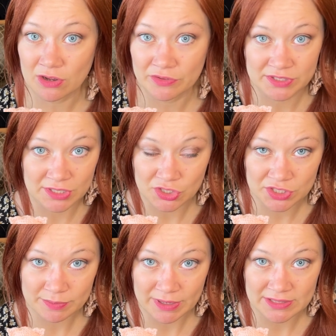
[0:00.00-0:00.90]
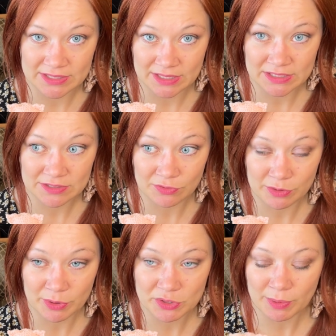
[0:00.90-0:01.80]
all the stitches made sense for
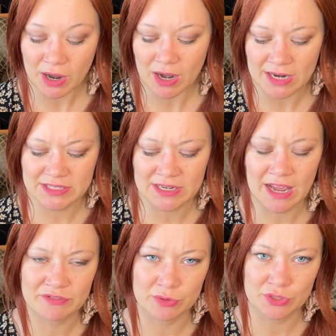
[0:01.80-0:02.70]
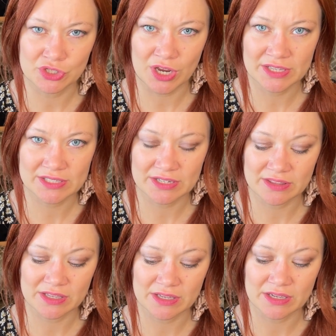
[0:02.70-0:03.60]
the most part. I did have to adjust
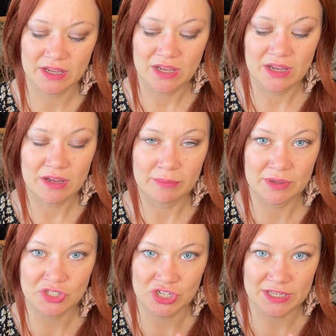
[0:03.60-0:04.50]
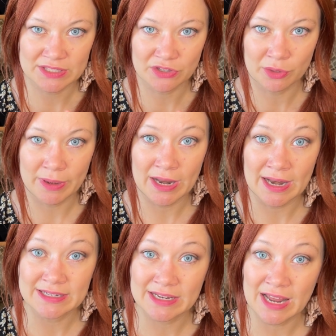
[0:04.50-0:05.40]
the cheeks a little bit, and
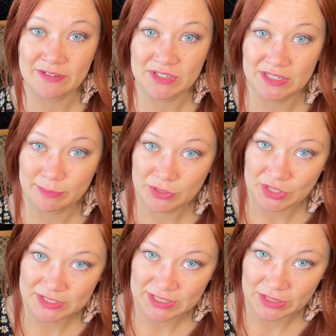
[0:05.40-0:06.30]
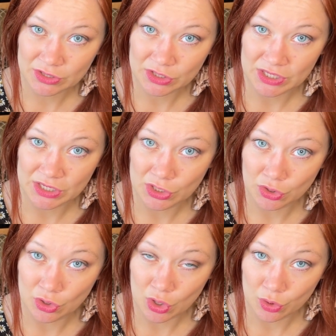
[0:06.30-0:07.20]
I did have to end up adjusting the
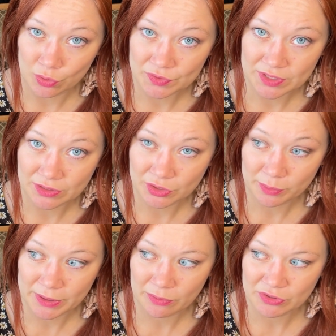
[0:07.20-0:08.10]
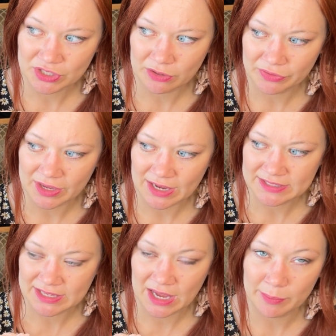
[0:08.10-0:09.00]
nose a little bit, which I don't think I
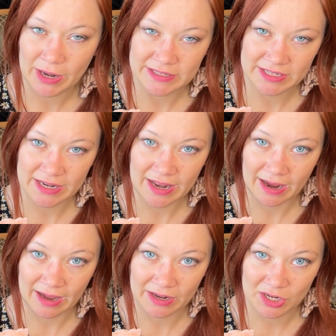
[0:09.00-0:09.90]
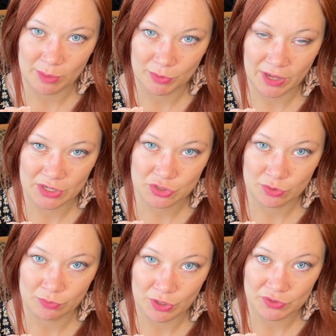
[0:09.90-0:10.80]
said, but I did add a couple extra
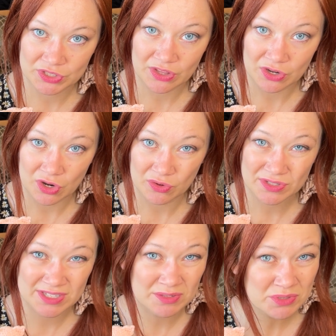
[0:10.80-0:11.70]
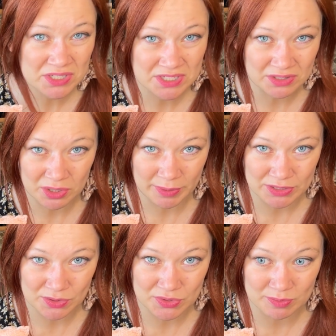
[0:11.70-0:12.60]
rows to the nose because it was just a little bit
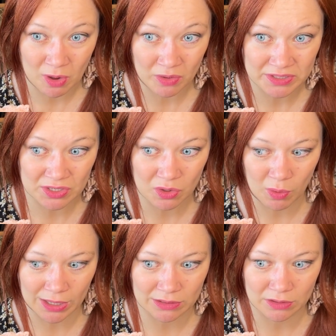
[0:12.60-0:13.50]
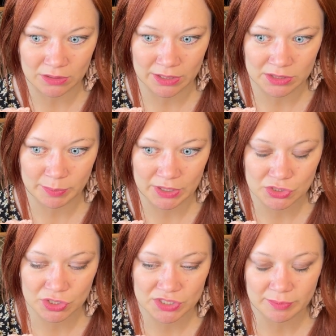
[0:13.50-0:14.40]
too small. It didn't quite look like the
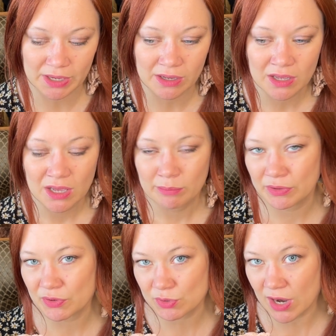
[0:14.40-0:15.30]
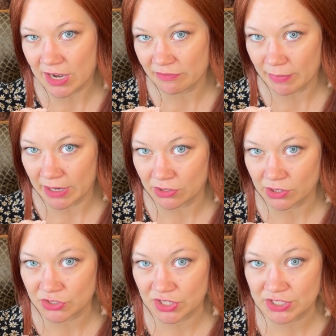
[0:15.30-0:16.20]
picture to me, but those were kind of minor
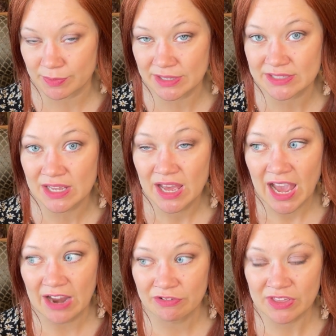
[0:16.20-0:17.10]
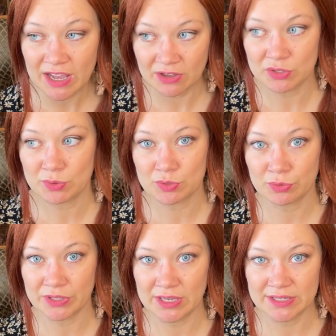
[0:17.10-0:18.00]
adjustments. Everything else was
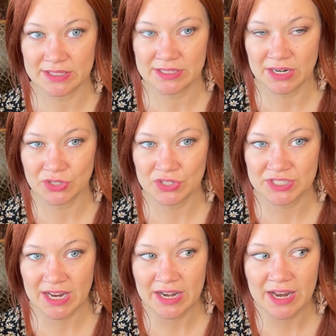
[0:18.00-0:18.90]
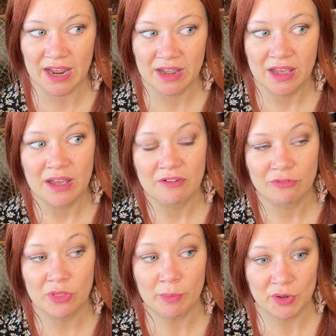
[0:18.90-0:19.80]
really easy to understand
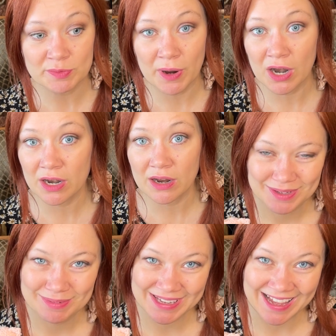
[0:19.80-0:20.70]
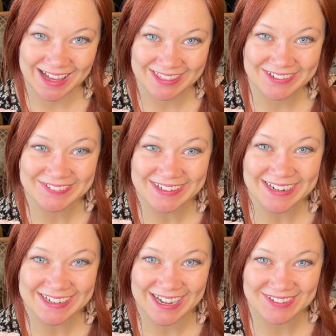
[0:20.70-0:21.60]
for the most part, but yeah, there were
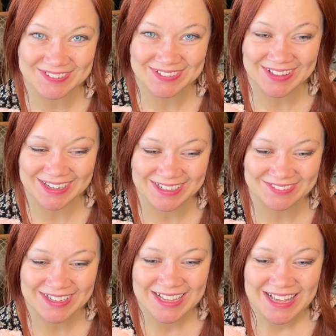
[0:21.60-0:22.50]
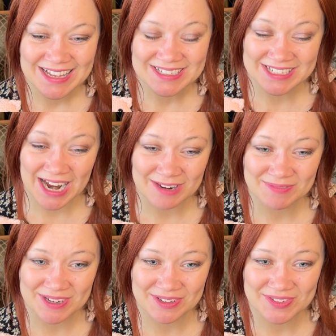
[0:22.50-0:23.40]
a couple of
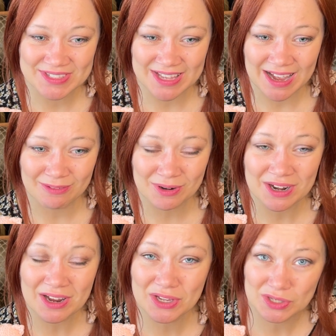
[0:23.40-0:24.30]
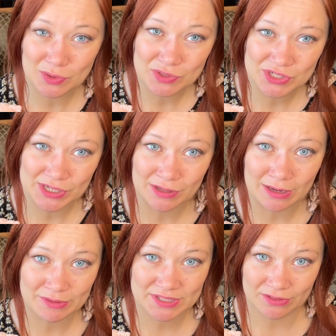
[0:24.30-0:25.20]
typos that weren't a huge deal.
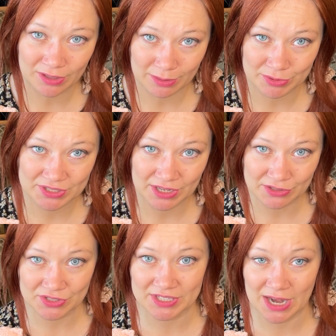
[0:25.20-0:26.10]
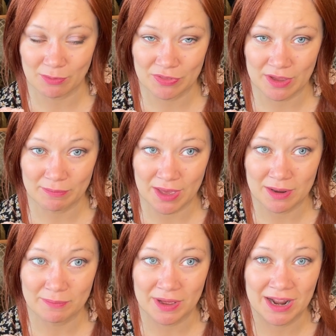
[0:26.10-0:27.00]
I was still able to understand what they
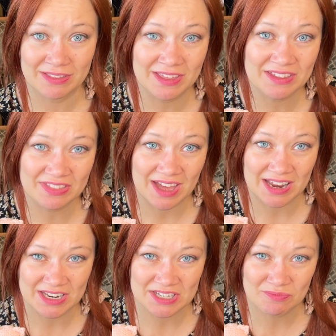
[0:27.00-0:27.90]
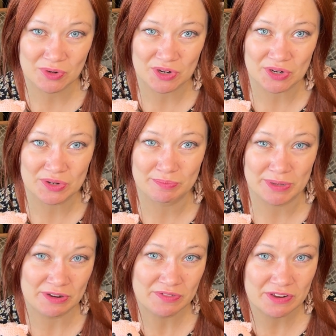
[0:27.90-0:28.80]
meant, but I think that it could
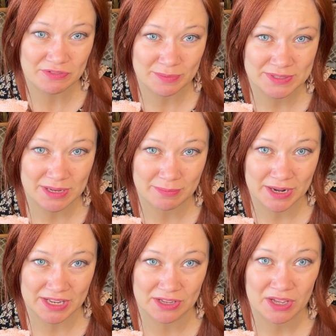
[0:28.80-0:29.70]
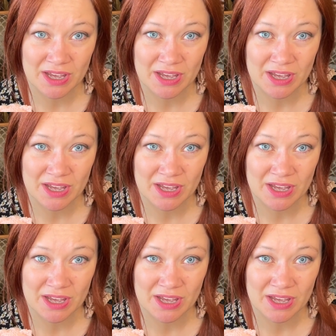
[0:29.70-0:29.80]
benefit from somebody